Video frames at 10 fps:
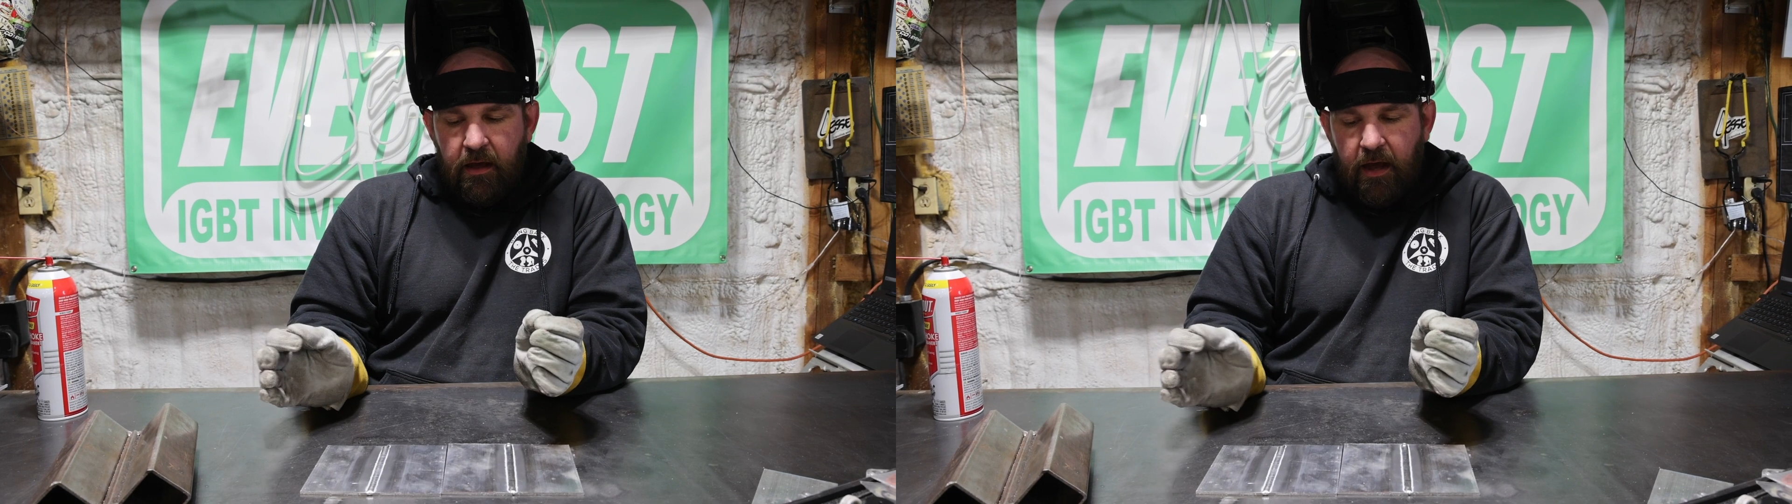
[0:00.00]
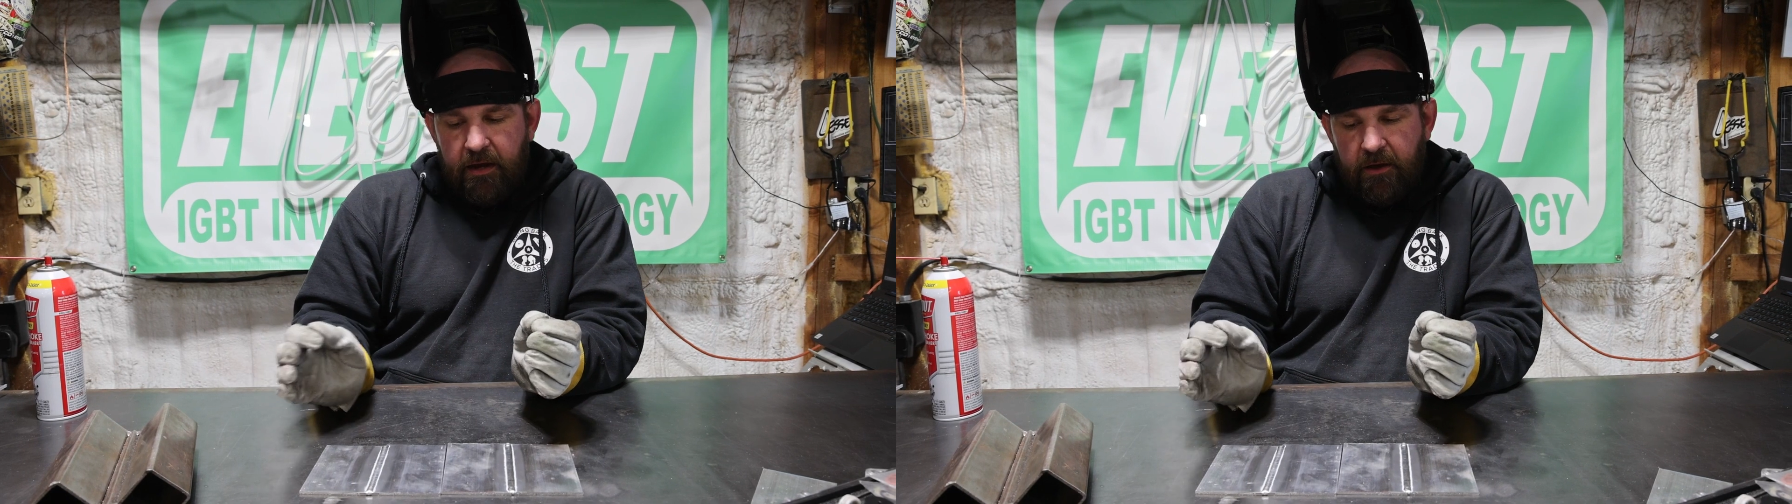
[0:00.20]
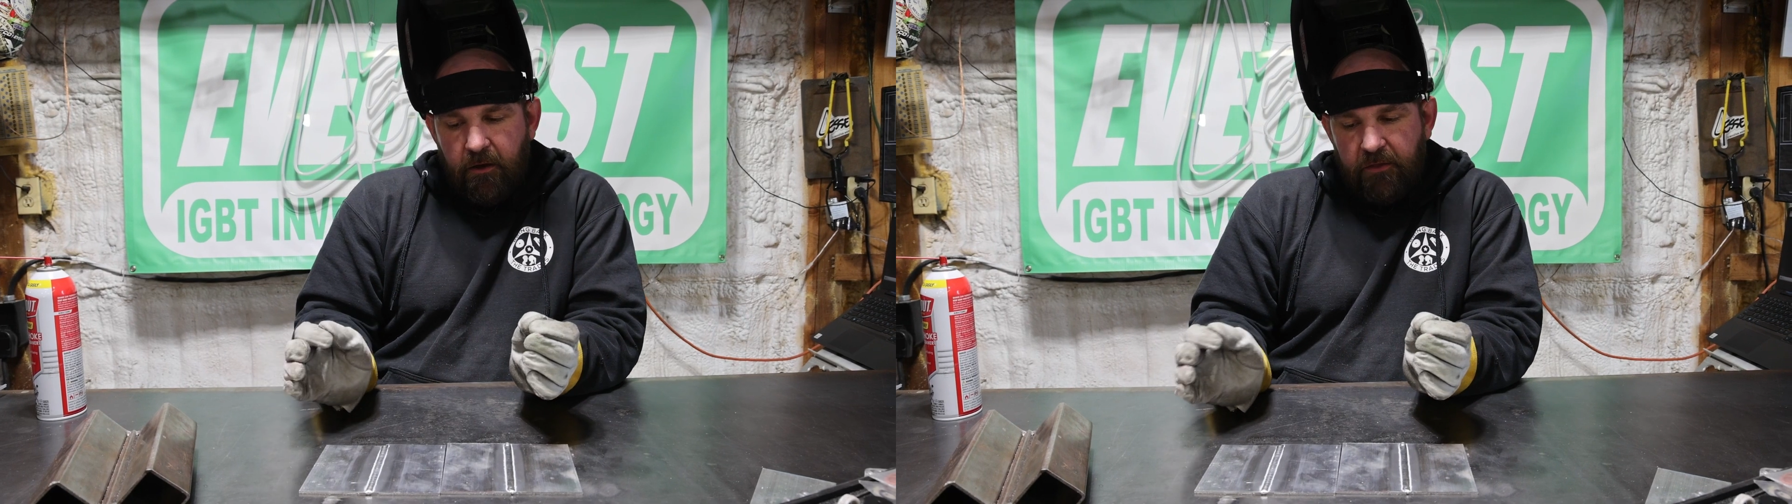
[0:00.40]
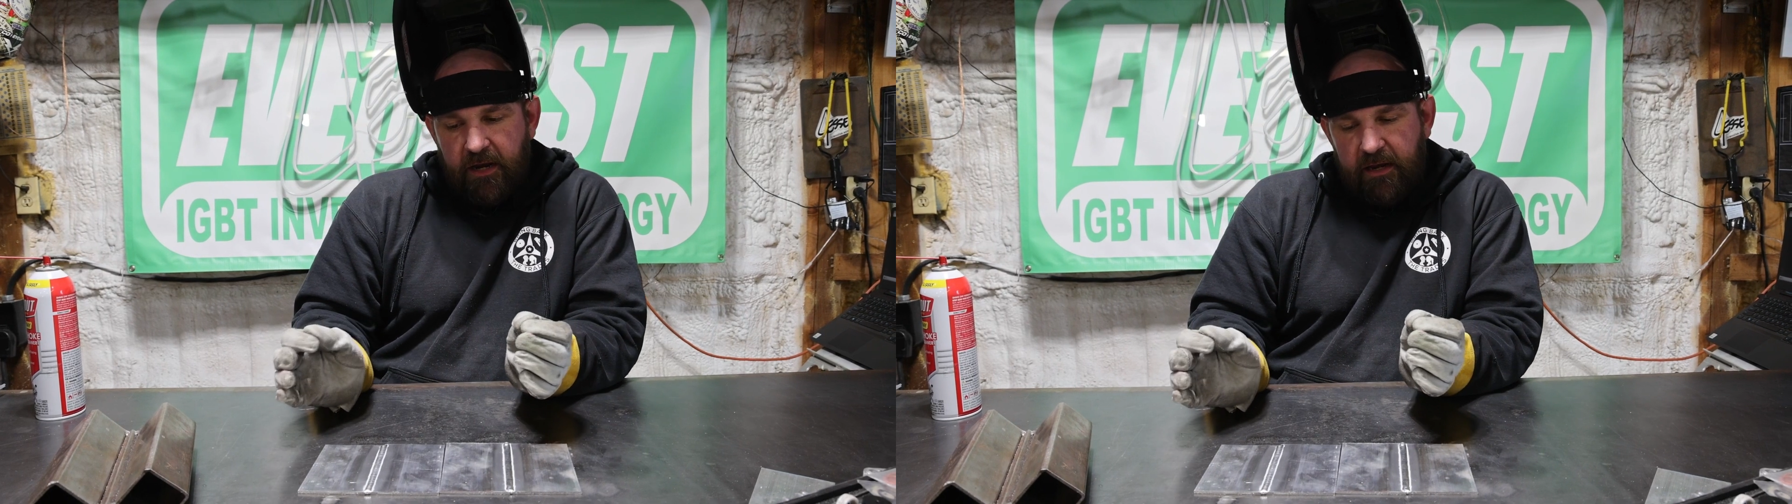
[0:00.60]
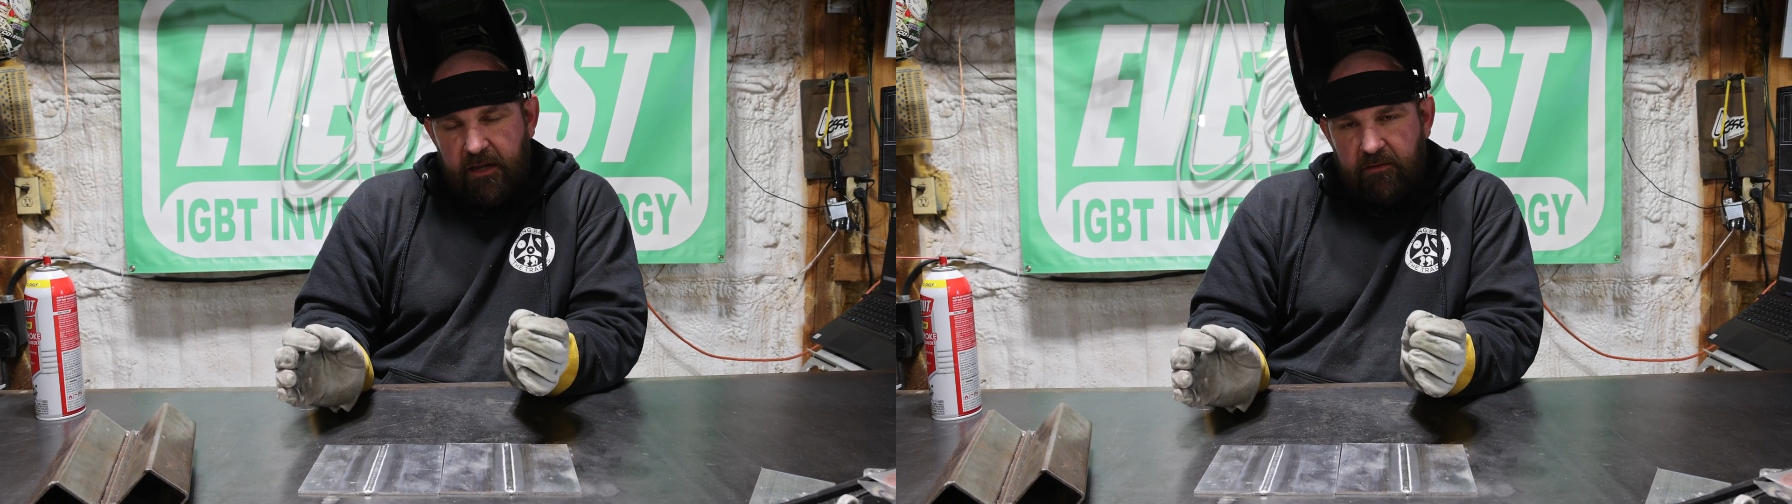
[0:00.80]
I know
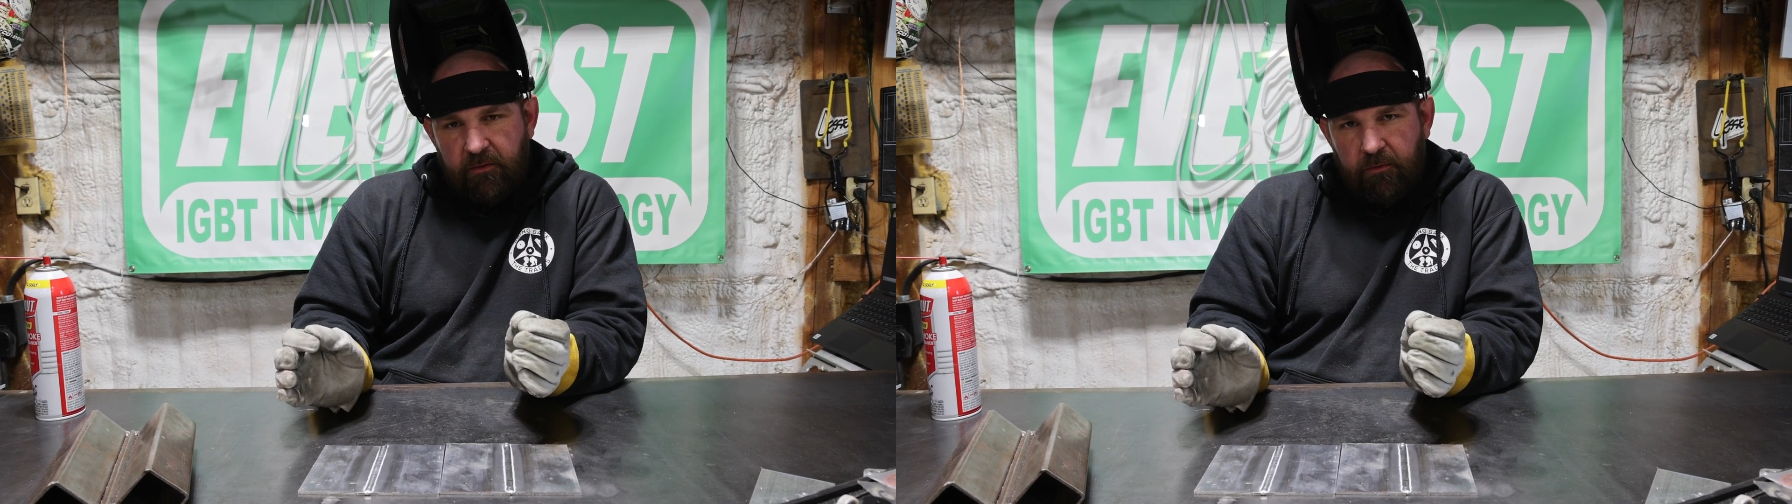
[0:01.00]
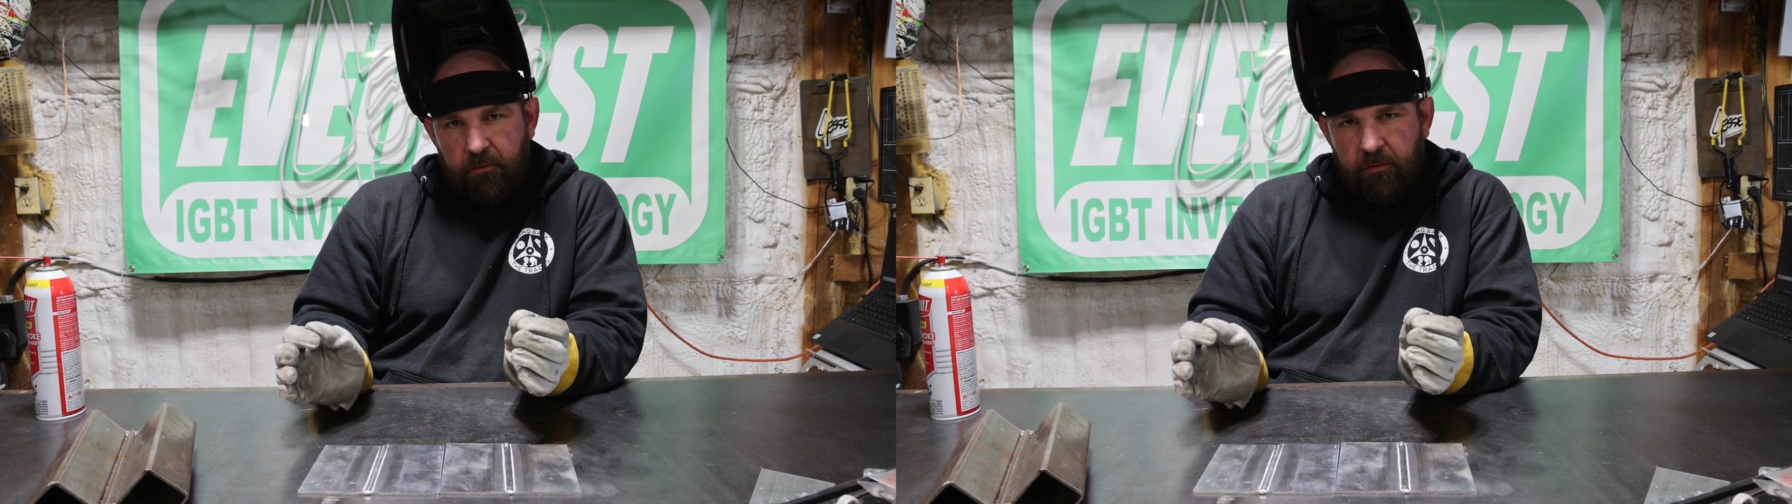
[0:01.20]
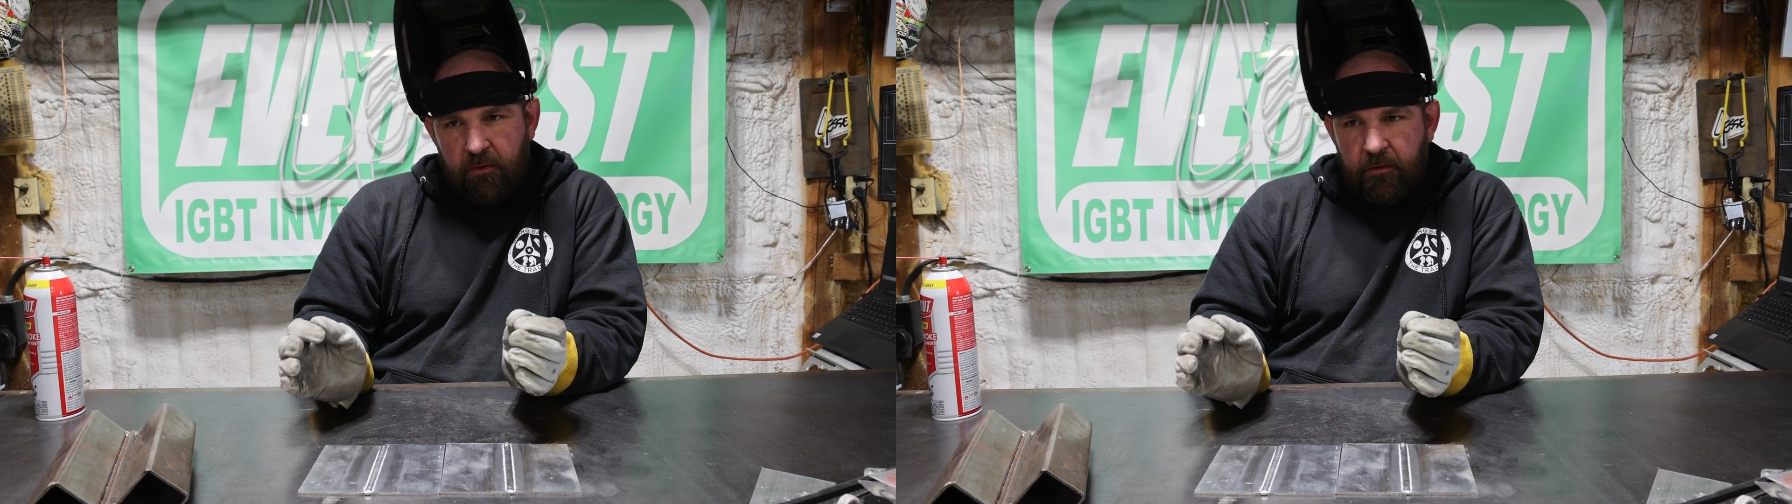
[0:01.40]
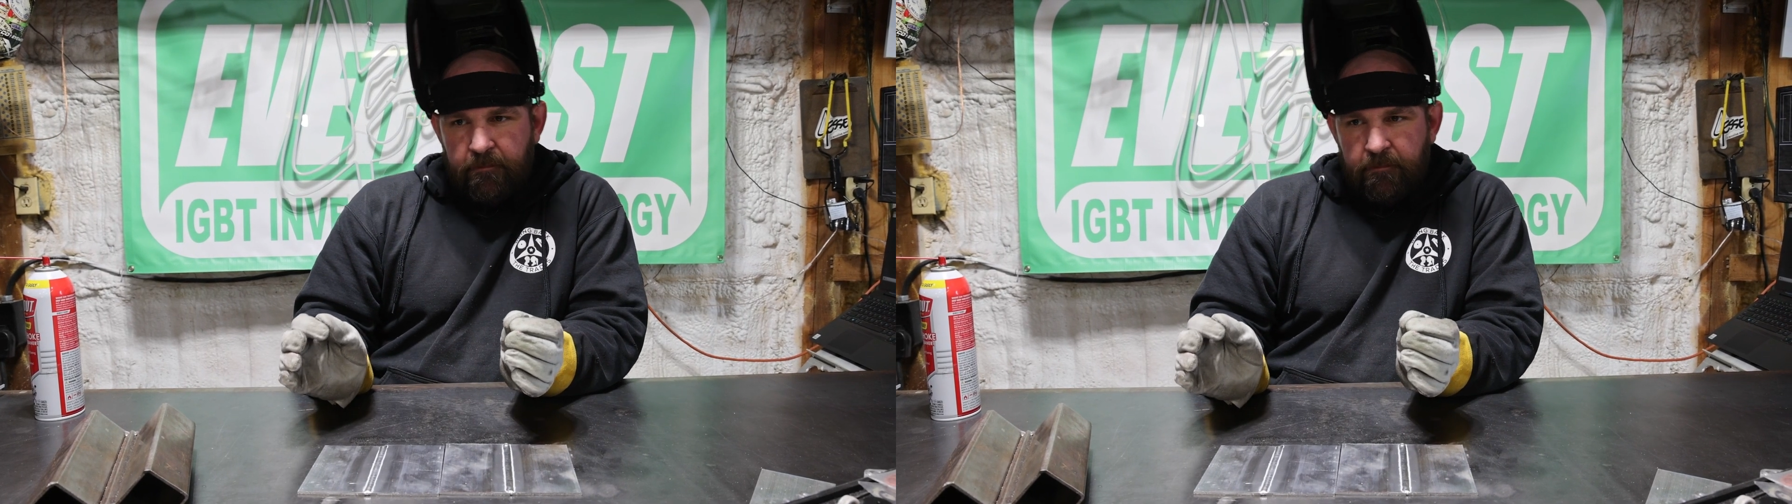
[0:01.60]
that I need to